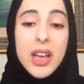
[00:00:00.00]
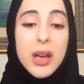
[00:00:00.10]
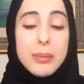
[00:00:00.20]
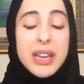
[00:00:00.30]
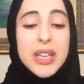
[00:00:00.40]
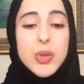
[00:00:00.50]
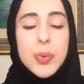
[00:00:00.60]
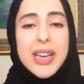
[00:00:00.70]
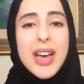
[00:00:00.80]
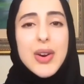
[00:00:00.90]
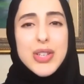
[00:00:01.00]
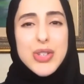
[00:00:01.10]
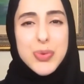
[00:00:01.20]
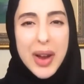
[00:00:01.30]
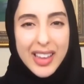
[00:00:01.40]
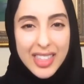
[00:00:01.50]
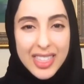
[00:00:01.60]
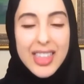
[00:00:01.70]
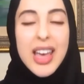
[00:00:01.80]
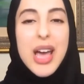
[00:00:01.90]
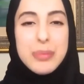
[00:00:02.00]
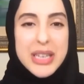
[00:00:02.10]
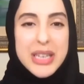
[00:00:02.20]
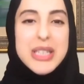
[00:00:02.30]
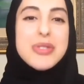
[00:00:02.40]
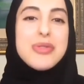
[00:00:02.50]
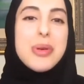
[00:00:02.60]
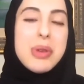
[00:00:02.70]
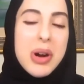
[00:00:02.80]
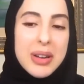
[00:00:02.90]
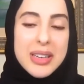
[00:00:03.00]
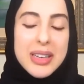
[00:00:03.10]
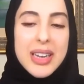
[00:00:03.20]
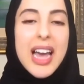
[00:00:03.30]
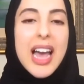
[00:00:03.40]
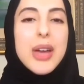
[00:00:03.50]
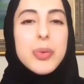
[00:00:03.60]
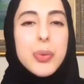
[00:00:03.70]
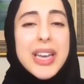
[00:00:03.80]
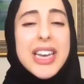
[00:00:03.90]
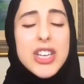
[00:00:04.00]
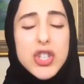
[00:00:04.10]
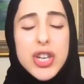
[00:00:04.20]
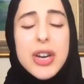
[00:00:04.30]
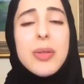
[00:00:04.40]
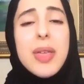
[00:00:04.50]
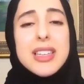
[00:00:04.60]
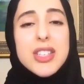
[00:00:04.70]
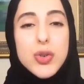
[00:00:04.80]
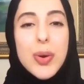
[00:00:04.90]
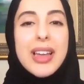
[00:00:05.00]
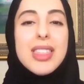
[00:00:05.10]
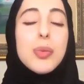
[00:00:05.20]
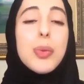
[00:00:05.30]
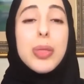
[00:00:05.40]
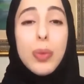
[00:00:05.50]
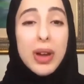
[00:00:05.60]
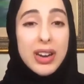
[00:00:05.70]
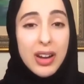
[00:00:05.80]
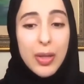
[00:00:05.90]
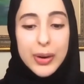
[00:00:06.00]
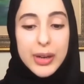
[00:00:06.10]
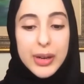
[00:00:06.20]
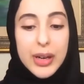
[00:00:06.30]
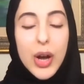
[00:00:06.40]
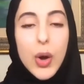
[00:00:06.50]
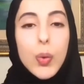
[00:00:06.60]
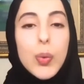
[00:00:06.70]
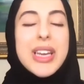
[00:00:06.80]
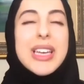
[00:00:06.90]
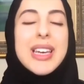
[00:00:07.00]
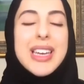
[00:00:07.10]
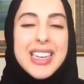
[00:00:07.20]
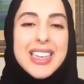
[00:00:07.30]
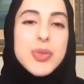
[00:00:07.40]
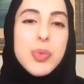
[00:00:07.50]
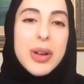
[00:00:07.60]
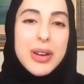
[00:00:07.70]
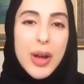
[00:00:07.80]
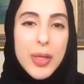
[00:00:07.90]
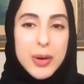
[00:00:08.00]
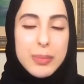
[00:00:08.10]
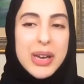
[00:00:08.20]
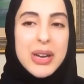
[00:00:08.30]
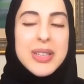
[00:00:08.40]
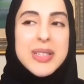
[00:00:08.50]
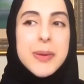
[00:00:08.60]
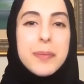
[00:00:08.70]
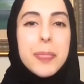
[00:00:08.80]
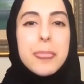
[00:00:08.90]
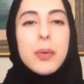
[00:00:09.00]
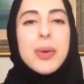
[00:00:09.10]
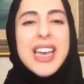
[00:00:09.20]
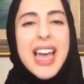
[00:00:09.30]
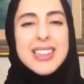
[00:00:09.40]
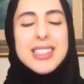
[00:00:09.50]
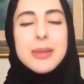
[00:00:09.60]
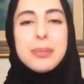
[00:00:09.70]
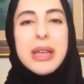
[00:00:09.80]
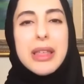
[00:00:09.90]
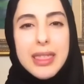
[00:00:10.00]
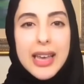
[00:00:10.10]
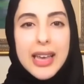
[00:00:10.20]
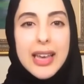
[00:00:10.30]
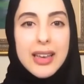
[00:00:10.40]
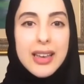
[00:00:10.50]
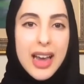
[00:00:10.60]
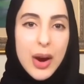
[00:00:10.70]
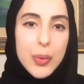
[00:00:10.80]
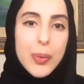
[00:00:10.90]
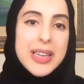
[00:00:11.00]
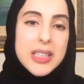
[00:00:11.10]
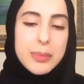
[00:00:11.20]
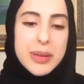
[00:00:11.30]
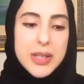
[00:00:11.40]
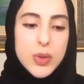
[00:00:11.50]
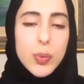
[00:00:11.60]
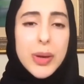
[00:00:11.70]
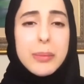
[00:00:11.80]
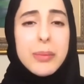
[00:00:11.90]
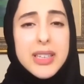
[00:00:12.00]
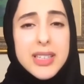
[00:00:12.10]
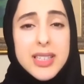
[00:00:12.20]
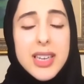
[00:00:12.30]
because we get our strength and peace from God, and we can share that strength with one another. We need one another because we can't simply think our way to peace. We must